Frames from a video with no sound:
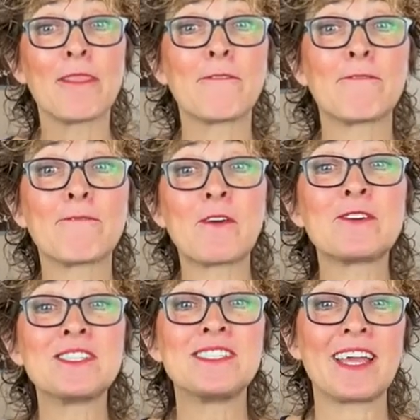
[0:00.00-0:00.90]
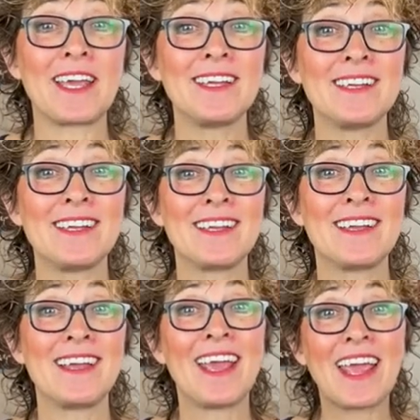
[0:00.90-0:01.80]
The first thing
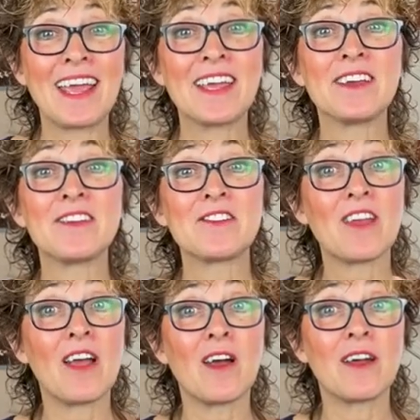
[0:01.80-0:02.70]
is